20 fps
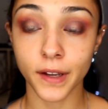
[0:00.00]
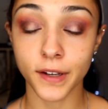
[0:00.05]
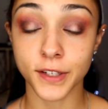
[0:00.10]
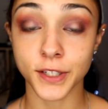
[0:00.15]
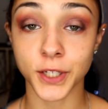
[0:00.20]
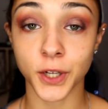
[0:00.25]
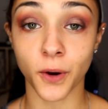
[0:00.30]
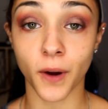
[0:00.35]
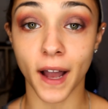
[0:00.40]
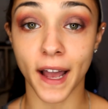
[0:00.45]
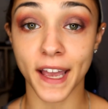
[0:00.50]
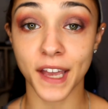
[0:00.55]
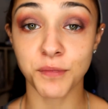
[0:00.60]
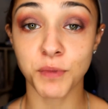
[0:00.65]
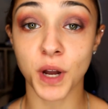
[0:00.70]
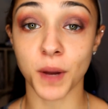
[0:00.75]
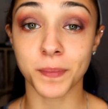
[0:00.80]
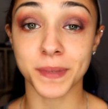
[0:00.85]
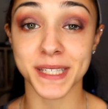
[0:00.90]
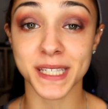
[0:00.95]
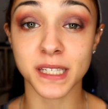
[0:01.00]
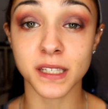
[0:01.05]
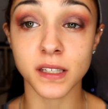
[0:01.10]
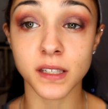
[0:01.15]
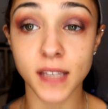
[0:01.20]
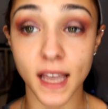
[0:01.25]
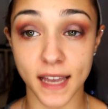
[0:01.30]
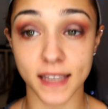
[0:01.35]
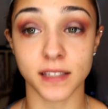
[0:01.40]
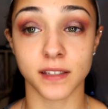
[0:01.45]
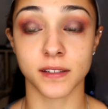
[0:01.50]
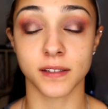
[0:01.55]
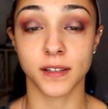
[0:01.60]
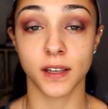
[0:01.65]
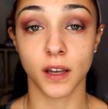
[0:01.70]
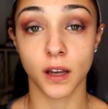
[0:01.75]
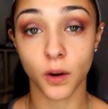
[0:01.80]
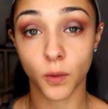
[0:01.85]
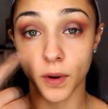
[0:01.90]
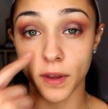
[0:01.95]
So I am
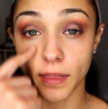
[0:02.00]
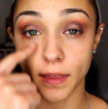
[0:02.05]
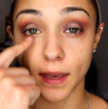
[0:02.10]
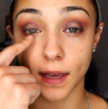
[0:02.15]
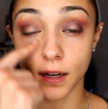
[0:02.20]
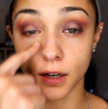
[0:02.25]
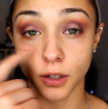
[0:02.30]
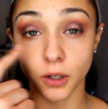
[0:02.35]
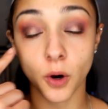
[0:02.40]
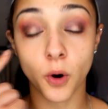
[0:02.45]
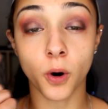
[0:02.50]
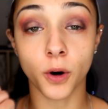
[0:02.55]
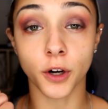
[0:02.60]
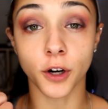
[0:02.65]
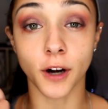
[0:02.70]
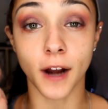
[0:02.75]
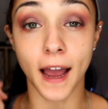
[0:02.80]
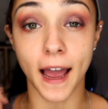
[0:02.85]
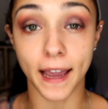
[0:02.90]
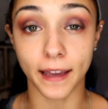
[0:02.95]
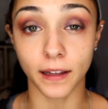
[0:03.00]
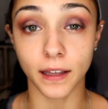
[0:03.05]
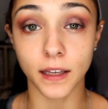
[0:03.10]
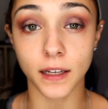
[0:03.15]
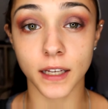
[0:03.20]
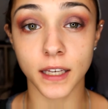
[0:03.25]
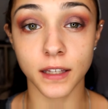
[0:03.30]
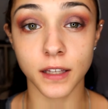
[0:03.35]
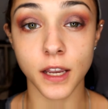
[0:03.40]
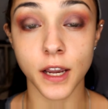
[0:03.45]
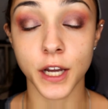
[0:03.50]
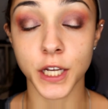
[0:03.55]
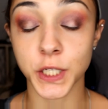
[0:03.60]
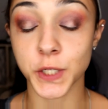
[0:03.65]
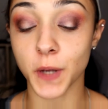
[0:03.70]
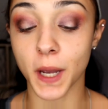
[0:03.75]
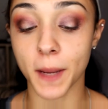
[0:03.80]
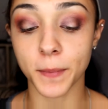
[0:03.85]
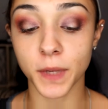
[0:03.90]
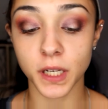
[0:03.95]
obsessed with inner corner highlighting.
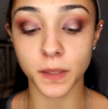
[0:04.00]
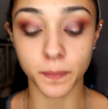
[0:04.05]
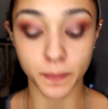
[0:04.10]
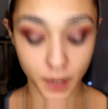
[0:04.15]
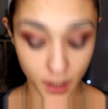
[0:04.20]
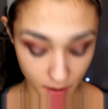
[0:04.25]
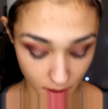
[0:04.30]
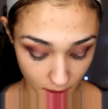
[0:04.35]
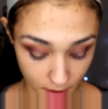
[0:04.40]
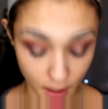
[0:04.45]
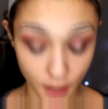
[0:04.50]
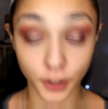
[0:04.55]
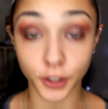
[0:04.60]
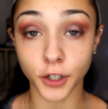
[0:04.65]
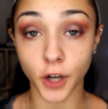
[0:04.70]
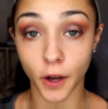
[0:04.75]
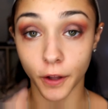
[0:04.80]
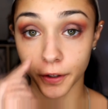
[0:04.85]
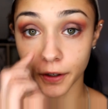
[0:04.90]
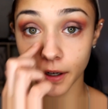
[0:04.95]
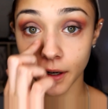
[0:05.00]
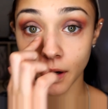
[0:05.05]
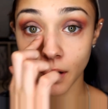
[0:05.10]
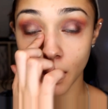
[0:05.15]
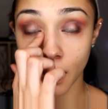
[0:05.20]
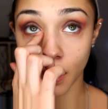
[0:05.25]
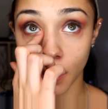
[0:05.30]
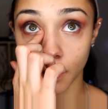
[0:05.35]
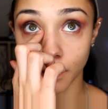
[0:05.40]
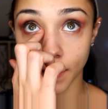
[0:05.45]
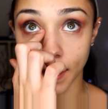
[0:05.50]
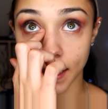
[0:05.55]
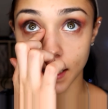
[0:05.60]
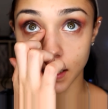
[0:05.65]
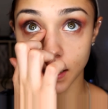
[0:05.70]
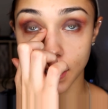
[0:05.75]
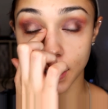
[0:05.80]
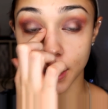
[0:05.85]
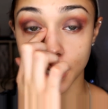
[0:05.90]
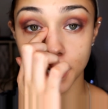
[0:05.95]
So I'm gonna put another color right
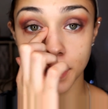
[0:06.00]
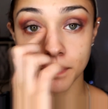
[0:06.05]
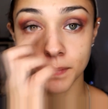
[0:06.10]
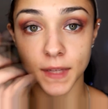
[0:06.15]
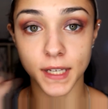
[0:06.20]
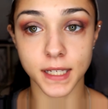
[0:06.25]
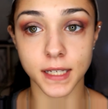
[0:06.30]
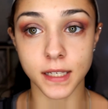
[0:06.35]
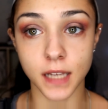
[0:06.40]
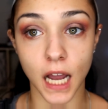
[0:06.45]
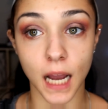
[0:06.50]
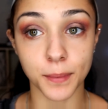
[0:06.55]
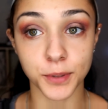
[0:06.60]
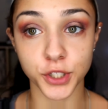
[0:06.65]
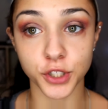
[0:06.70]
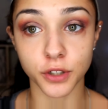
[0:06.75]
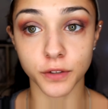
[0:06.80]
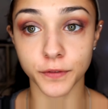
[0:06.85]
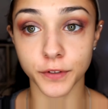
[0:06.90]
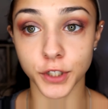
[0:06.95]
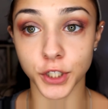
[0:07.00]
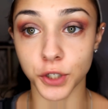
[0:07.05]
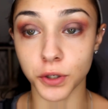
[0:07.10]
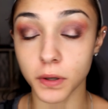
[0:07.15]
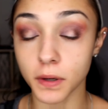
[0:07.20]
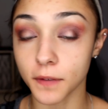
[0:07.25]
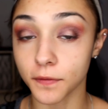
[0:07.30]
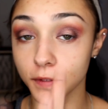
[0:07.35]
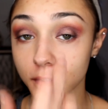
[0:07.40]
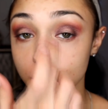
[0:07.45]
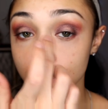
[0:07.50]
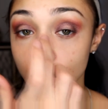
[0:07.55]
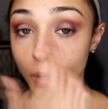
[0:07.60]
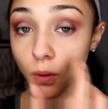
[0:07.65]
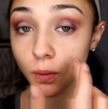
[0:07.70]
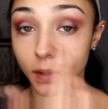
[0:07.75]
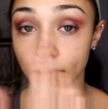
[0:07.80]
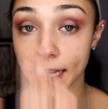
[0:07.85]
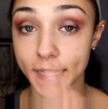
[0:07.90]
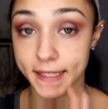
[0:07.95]
in here. This is optional for you. If you
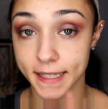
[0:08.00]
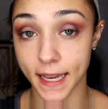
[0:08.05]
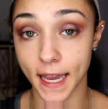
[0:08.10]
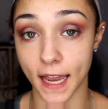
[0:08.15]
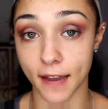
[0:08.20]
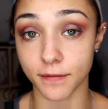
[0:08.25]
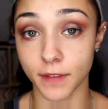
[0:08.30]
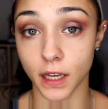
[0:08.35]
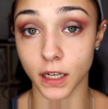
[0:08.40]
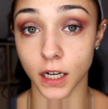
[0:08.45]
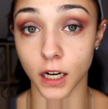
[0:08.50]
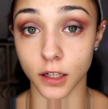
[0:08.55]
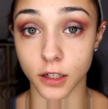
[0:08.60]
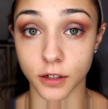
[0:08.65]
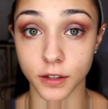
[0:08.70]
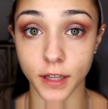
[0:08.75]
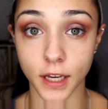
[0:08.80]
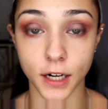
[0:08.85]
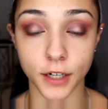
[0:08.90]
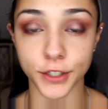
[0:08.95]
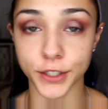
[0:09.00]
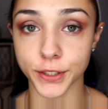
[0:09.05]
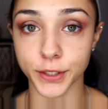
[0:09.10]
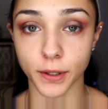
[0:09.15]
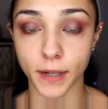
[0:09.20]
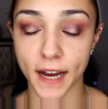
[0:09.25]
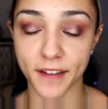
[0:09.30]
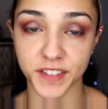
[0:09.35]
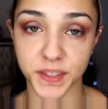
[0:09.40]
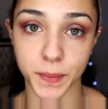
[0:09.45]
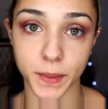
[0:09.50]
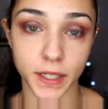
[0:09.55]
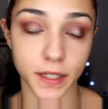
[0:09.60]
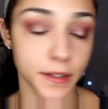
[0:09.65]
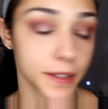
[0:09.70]
don't like to have that color there, you don't have to put it